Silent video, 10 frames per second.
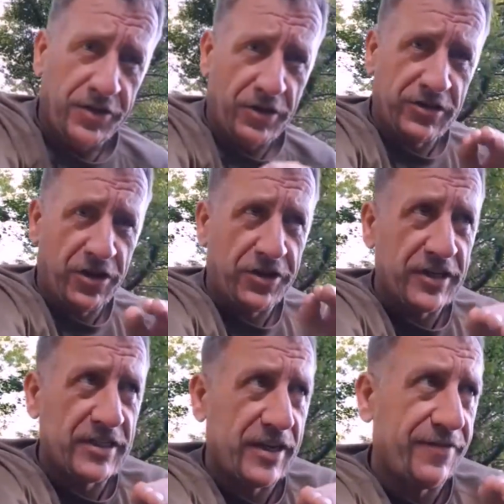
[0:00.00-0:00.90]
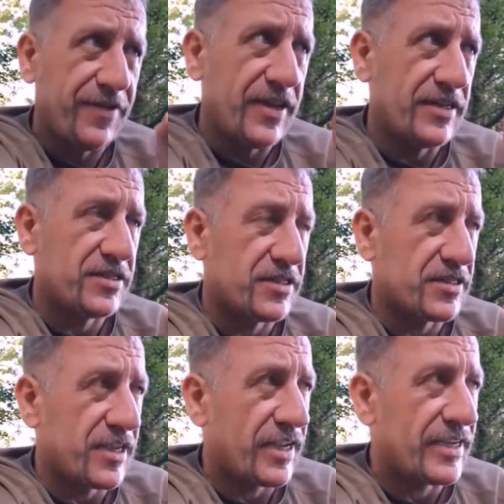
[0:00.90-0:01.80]
An alternative is
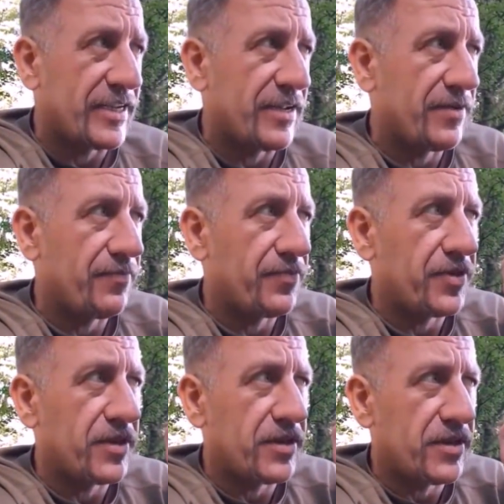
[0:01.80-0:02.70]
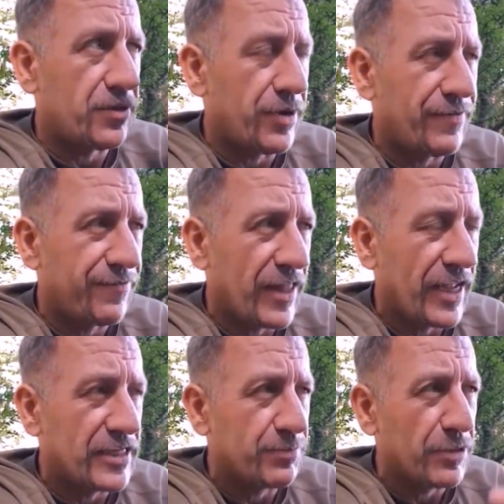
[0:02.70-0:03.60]
to take your
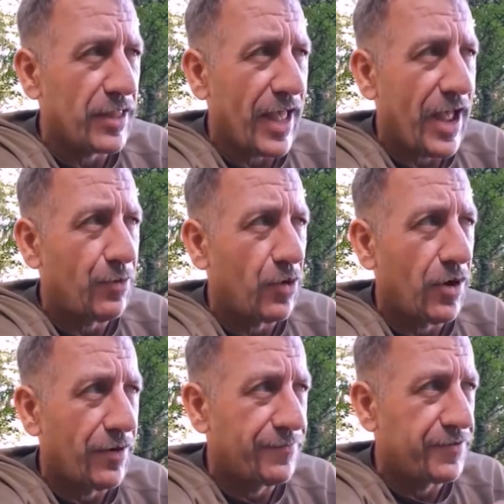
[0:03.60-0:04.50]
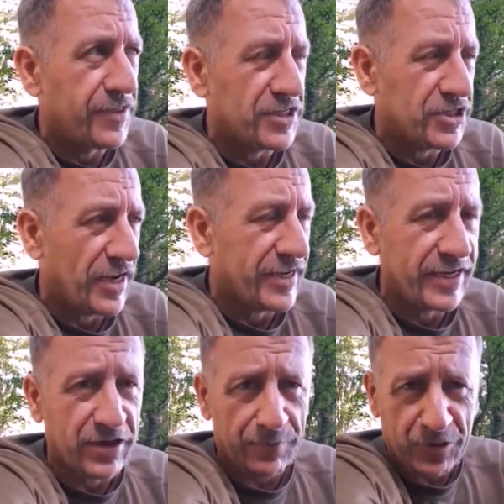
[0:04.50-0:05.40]
inflatable out of the sack
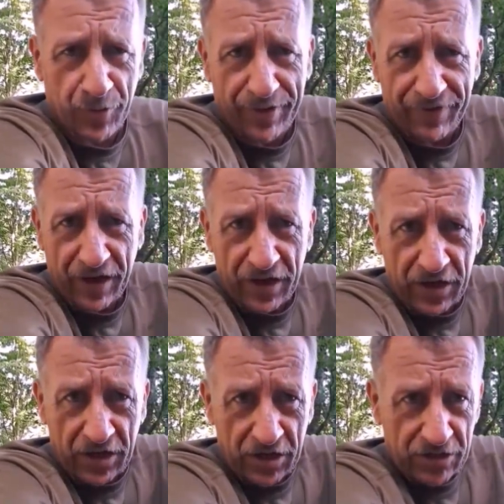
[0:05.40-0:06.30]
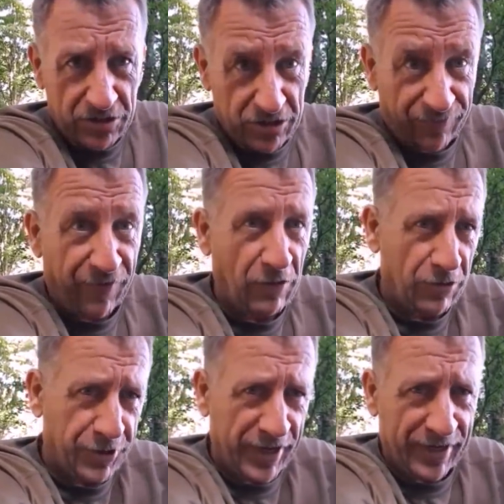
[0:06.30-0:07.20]
it comes with, just
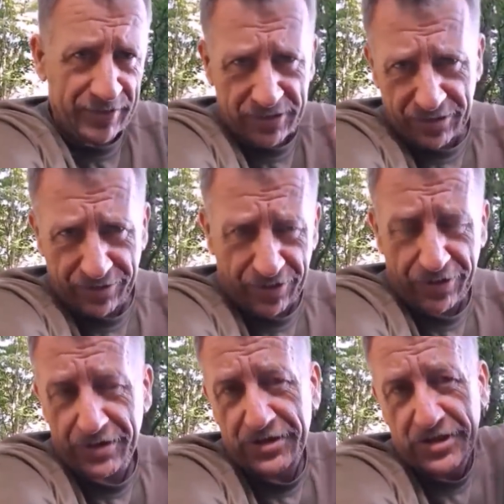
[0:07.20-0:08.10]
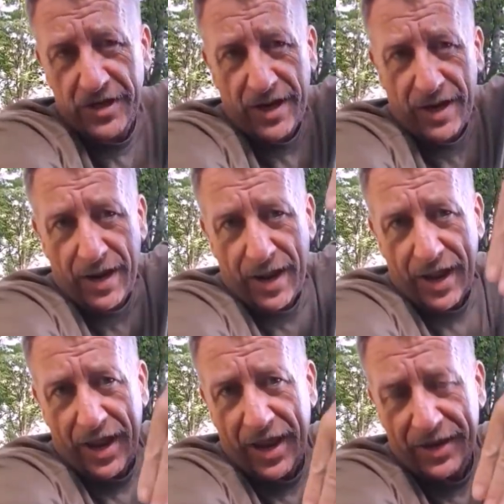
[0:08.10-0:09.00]
fold it into thirds
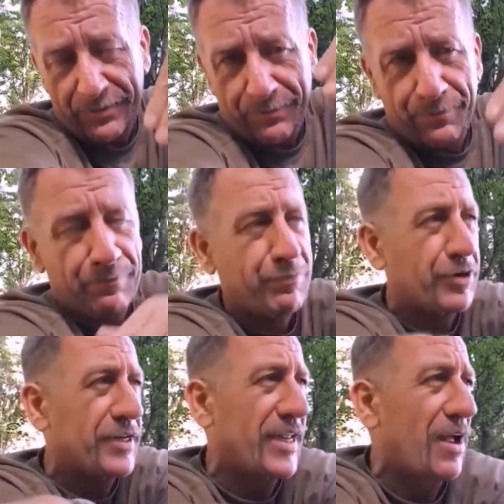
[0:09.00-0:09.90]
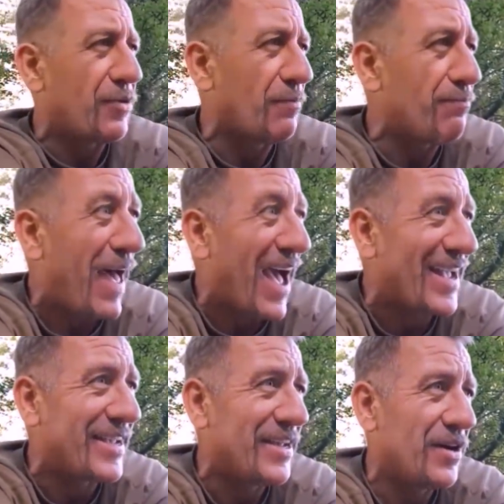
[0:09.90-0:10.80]
and put it down the
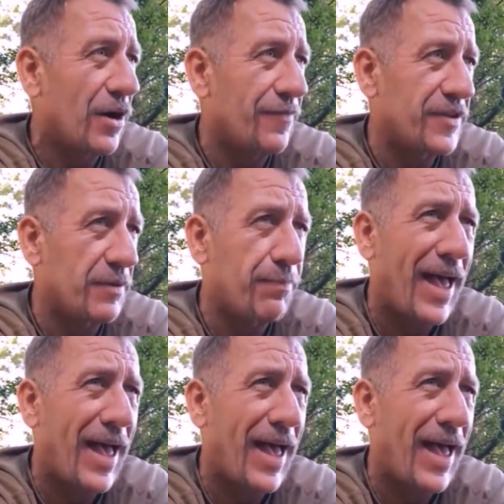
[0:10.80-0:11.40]
back of your